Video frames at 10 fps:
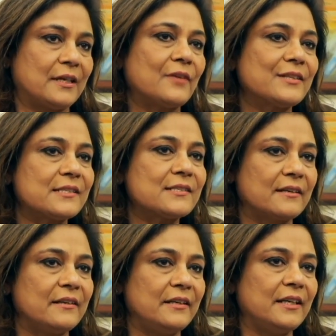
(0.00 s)
Now this is
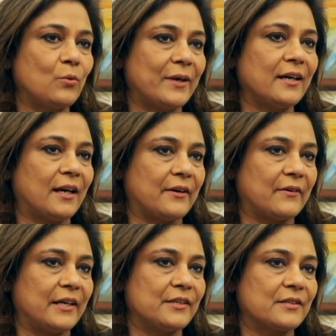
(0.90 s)
clearly a very high
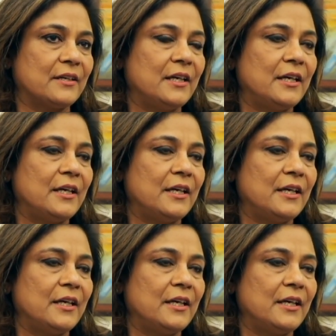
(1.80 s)
rate.